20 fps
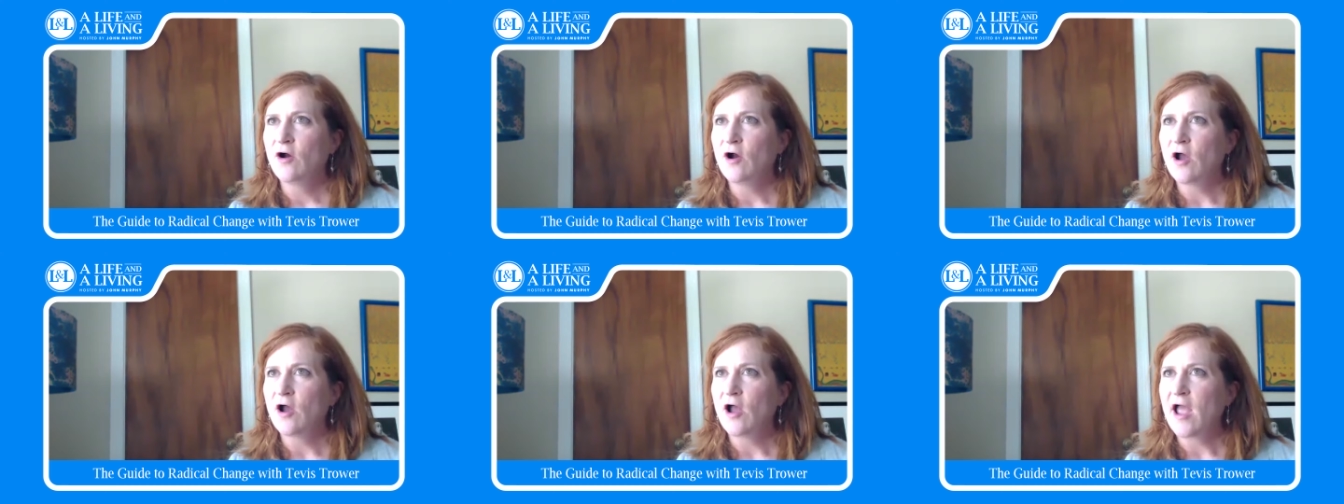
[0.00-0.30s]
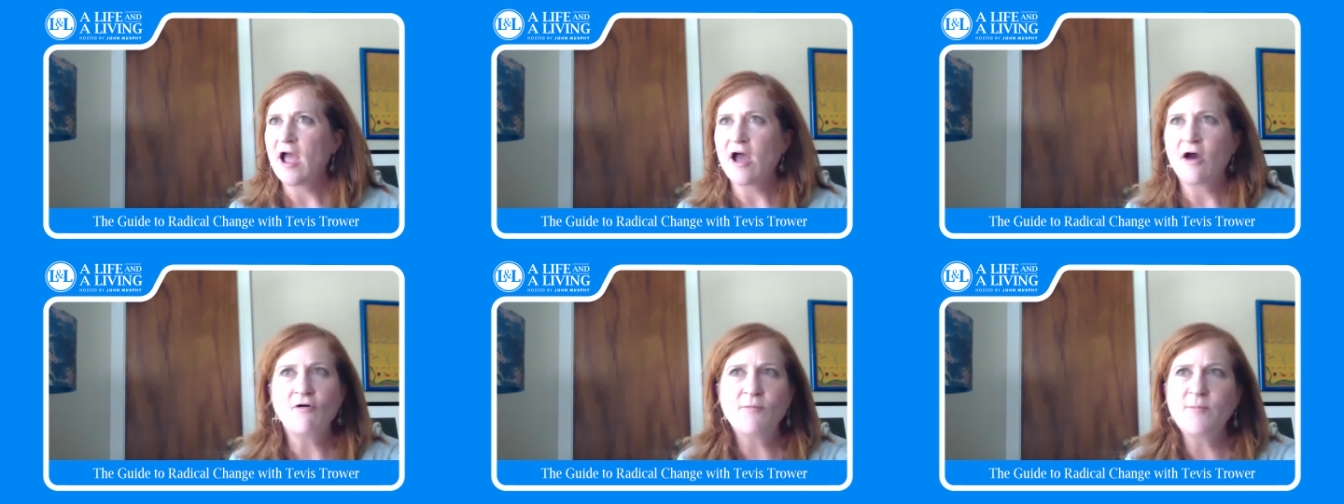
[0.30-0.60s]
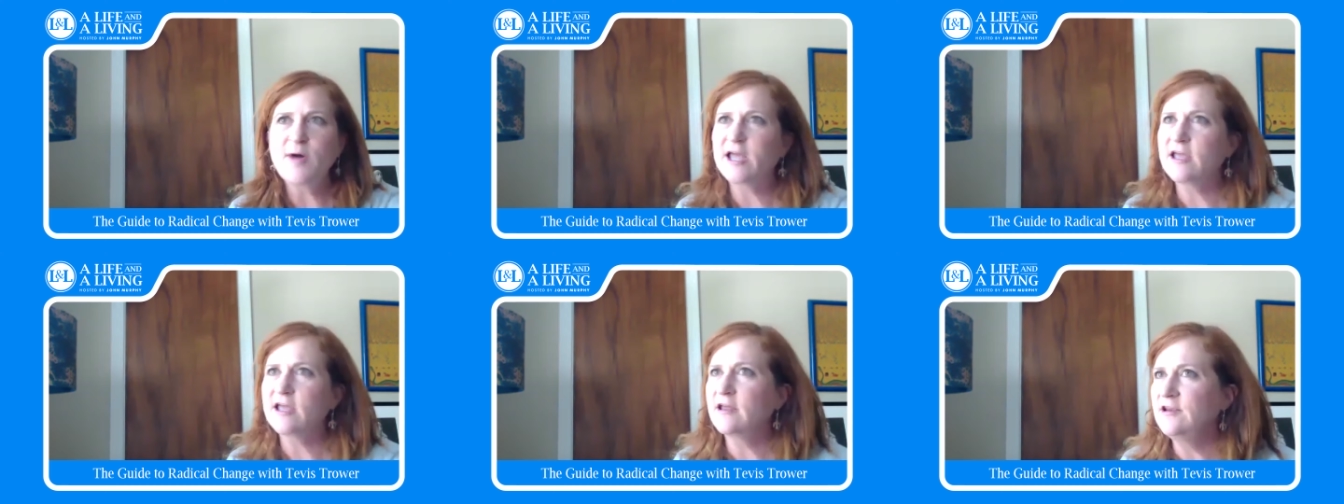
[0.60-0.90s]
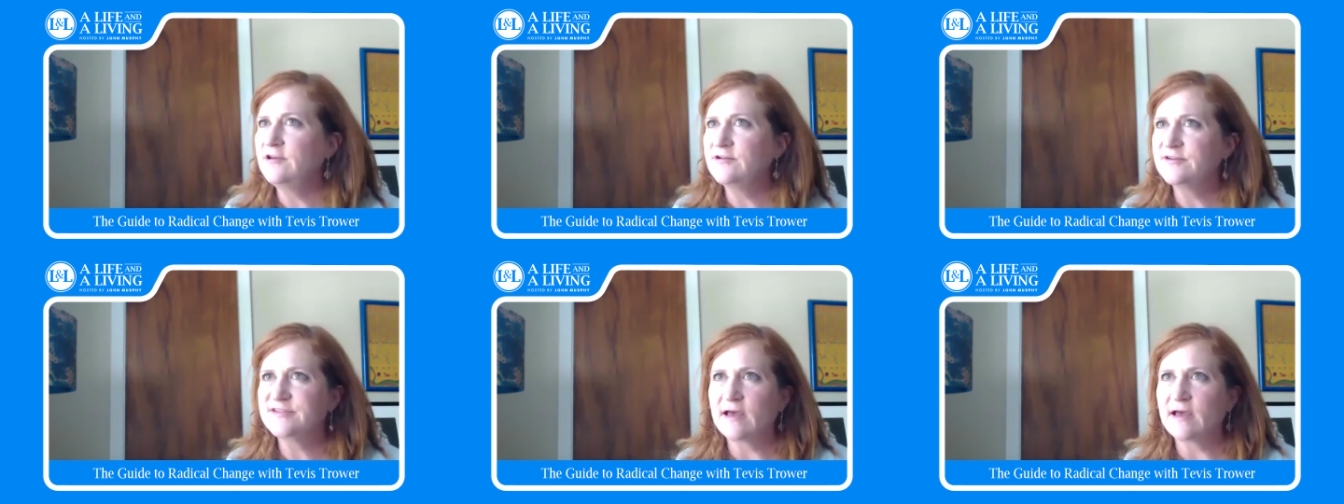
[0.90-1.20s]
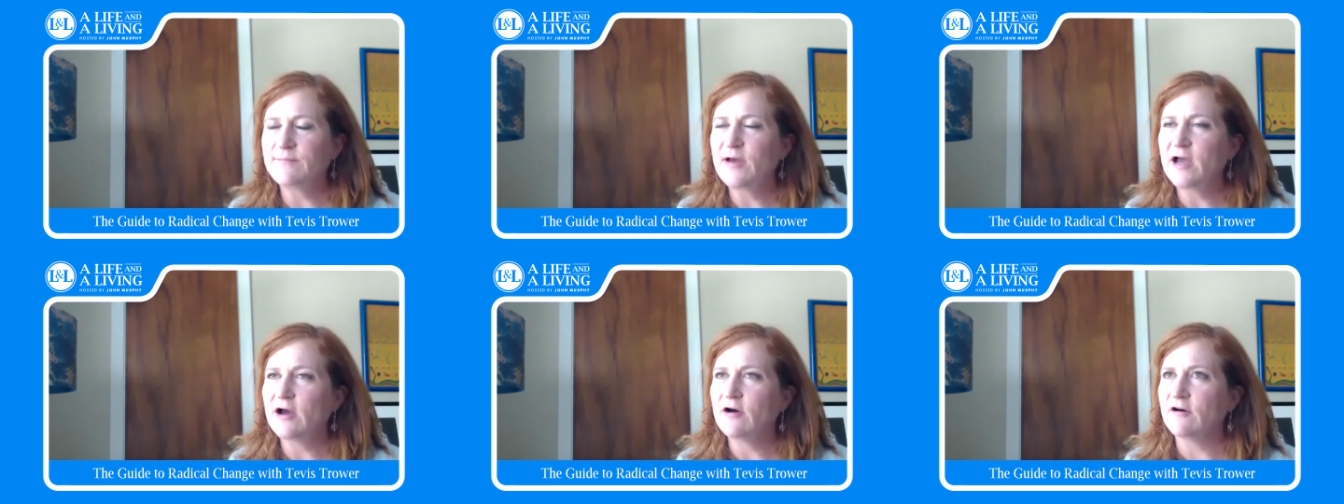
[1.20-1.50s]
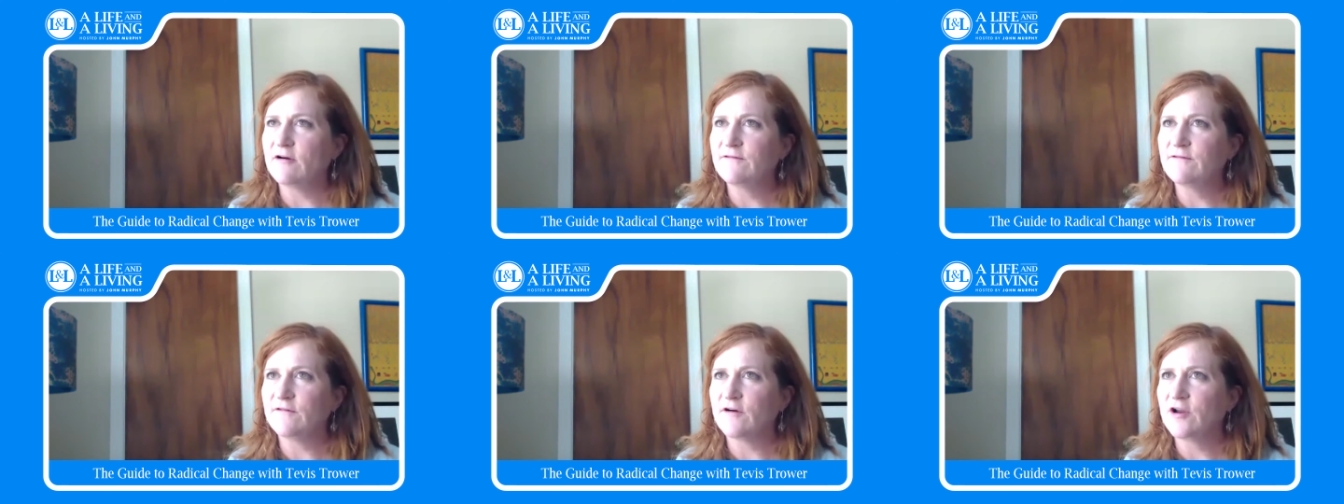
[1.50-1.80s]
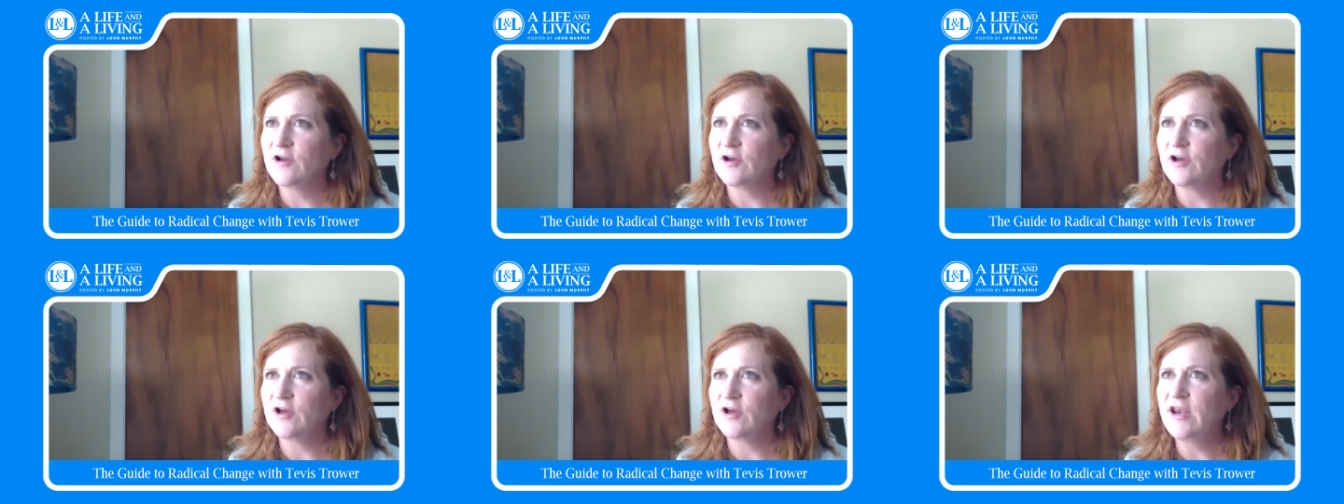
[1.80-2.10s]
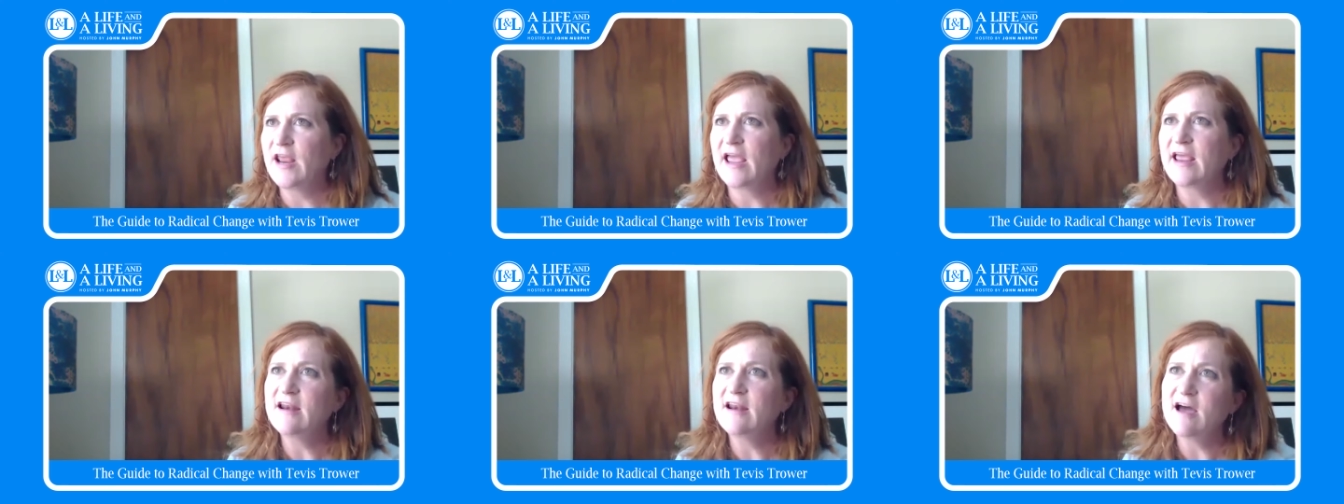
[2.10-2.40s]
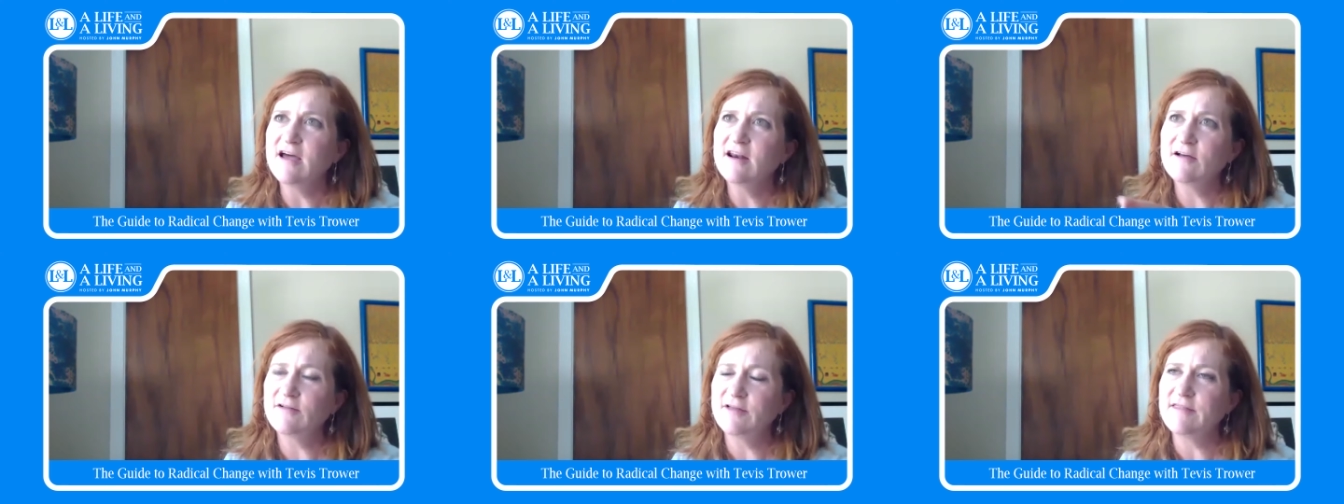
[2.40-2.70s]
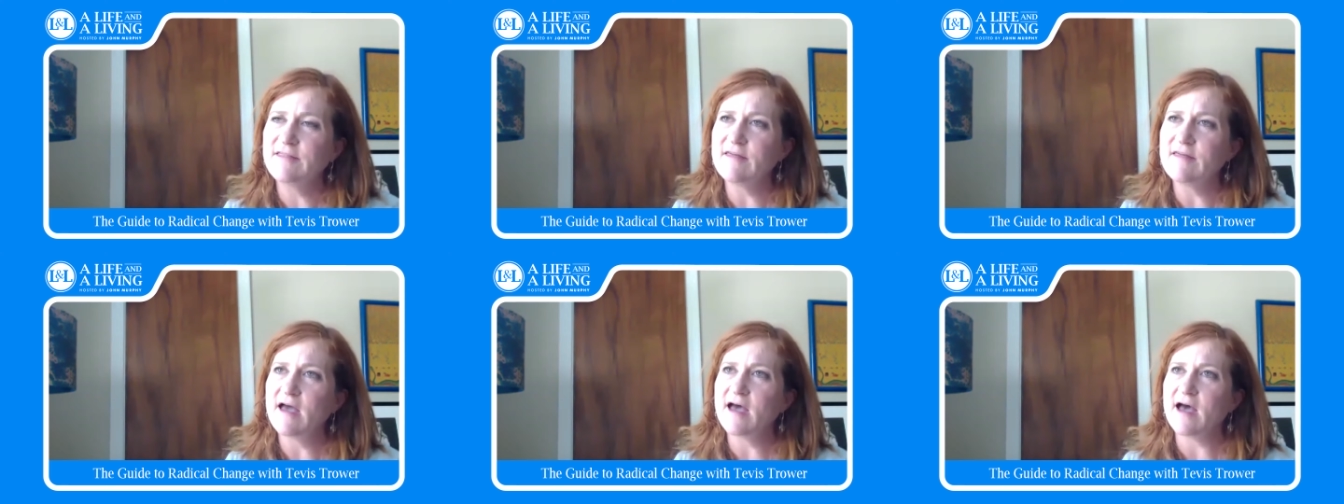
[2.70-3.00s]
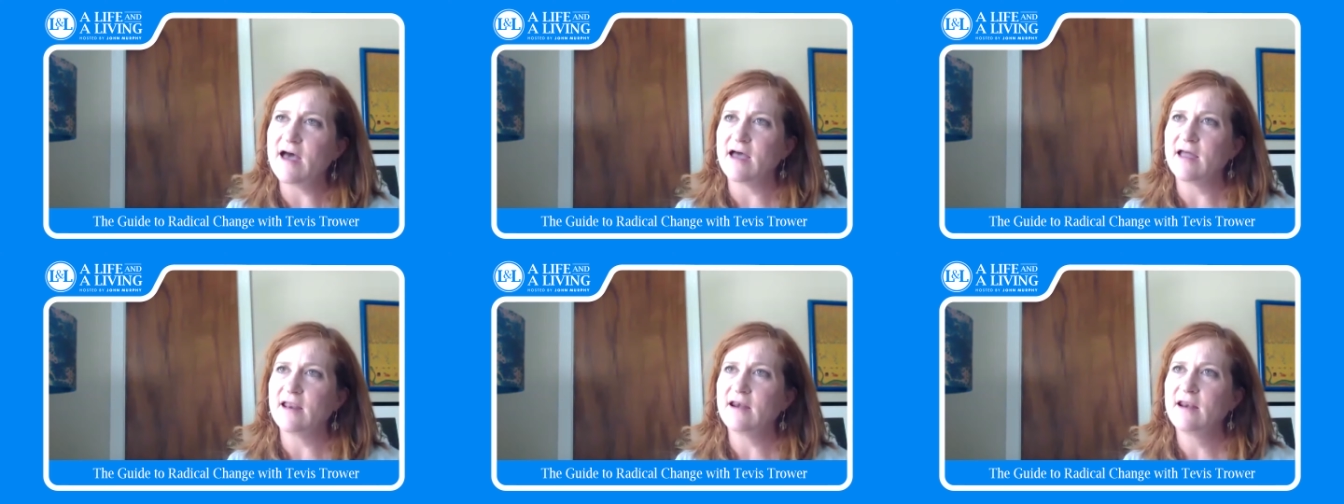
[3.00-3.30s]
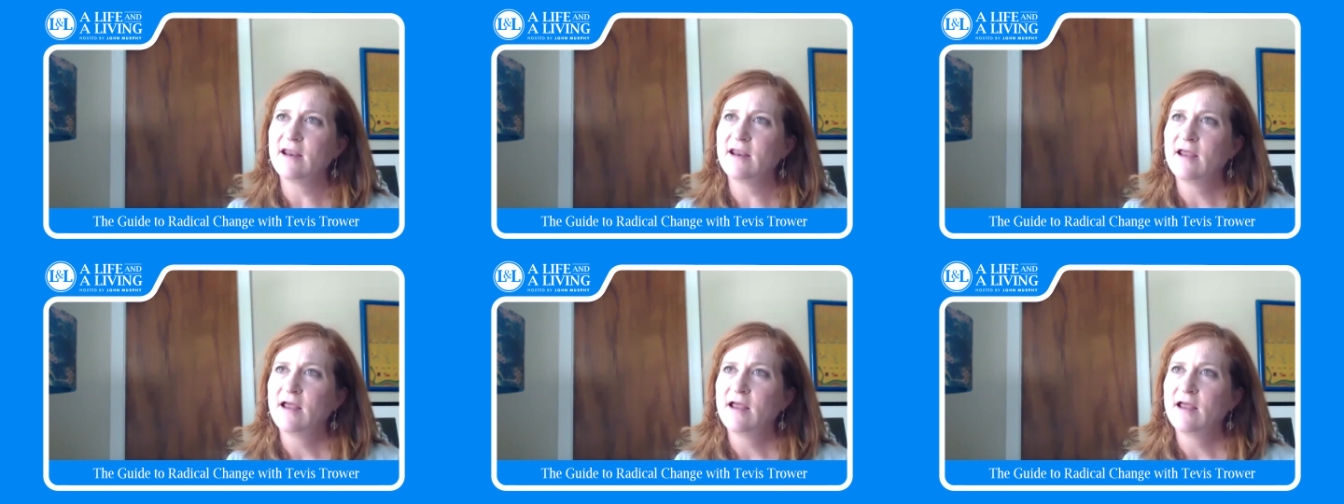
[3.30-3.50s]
How am I going to use that power for good? And not only that,